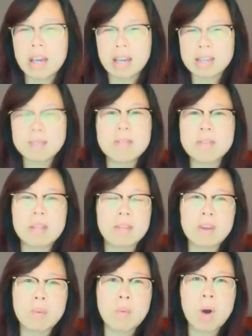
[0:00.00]
especially
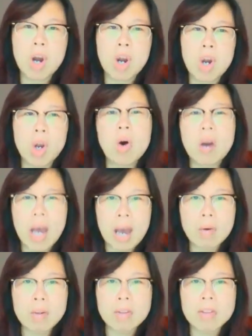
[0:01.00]
if they work long
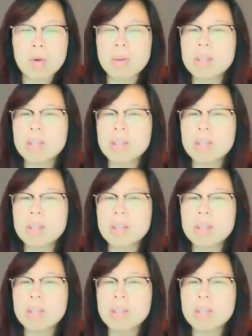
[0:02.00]
hours or